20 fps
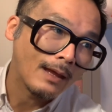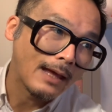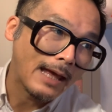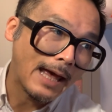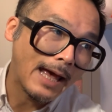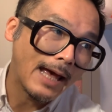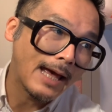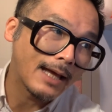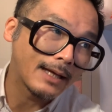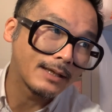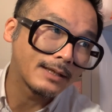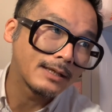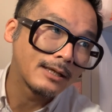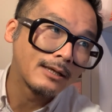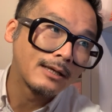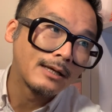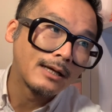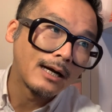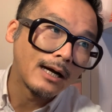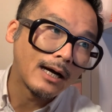And
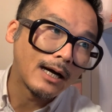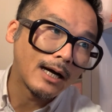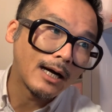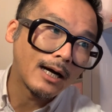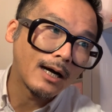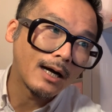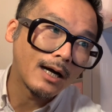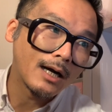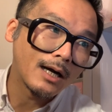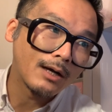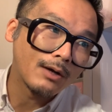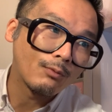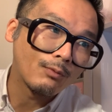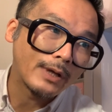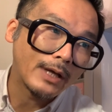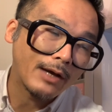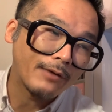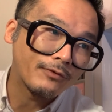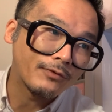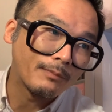we
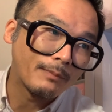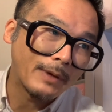have to